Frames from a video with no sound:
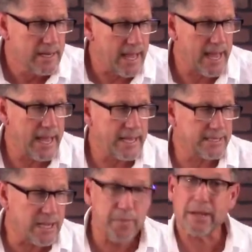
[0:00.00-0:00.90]
And
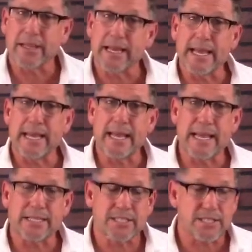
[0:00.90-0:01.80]
typically
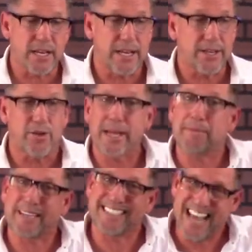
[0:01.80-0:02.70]
it's, you got
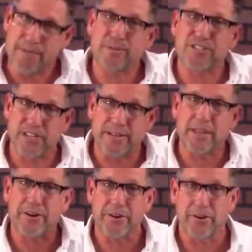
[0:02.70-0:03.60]
about 10%
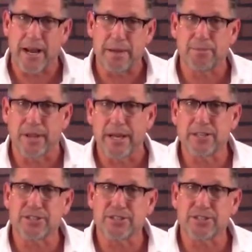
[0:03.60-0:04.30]
that are your A players.